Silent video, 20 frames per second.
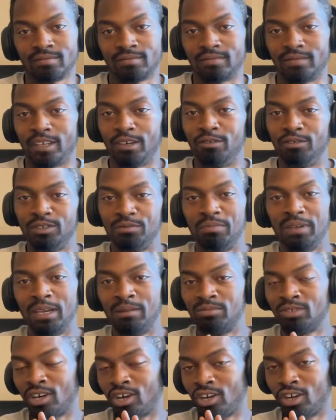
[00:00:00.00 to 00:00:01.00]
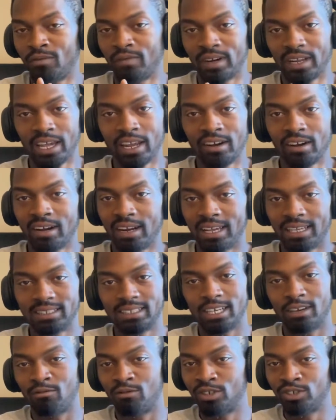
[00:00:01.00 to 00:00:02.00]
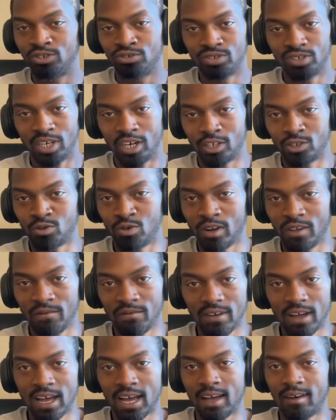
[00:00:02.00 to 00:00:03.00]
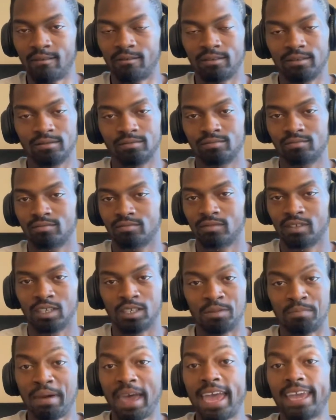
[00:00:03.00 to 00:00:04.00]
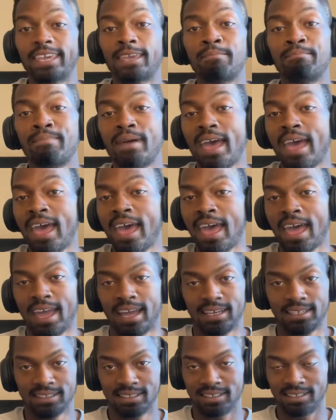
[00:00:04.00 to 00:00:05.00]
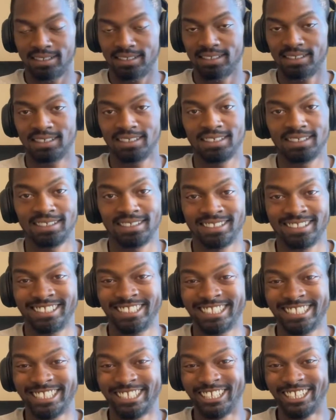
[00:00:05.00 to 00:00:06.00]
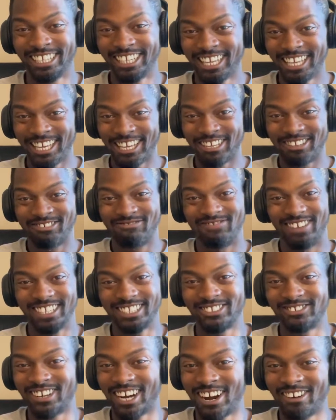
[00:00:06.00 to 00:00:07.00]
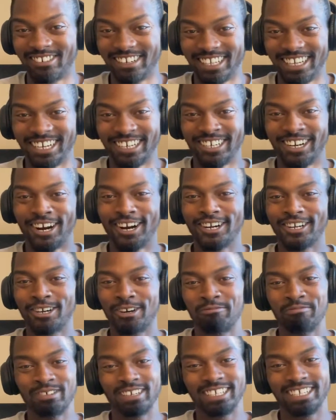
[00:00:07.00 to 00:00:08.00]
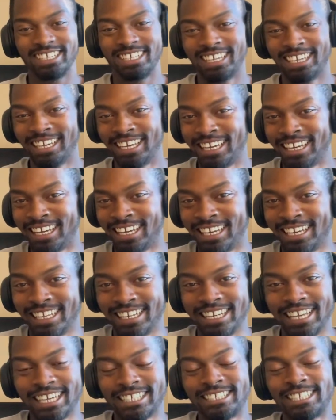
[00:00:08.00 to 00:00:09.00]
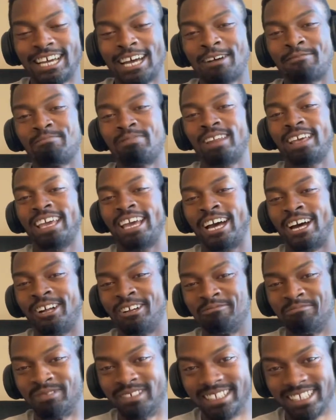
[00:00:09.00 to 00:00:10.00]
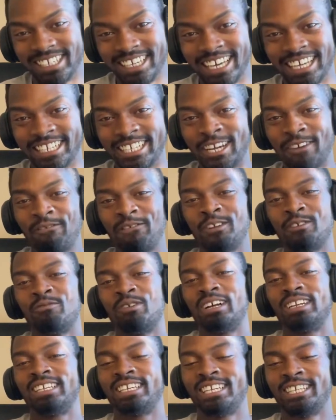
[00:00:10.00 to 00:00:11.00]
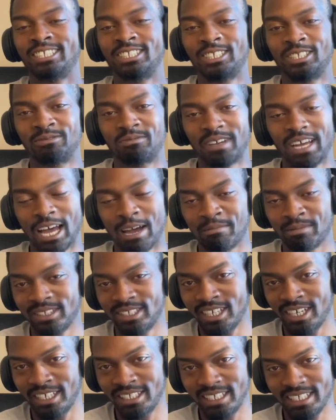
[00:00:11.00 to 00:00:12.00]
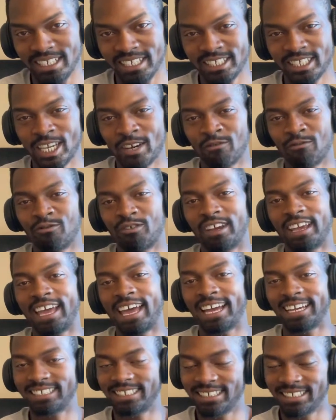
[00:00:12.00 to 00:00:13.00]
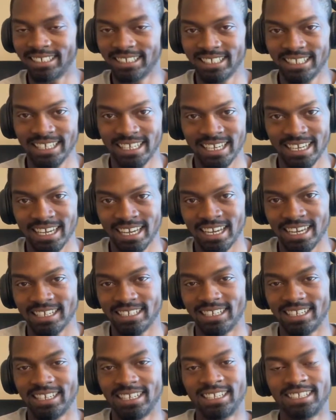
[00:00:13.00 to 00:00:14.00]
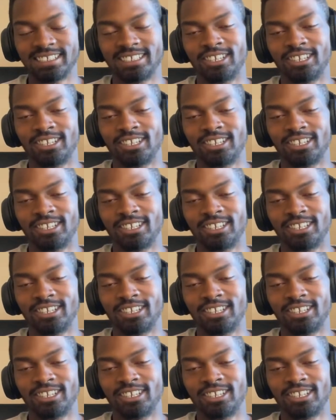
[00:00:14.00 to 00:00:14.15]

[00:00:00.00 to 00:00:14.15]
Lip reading: There was memes all over the internet say, once you turn 25, pack your bags. Mess around with Leonardo, but that's how it play out. But yeah, definitely wanted to get some commentary to this, give a reaction to this.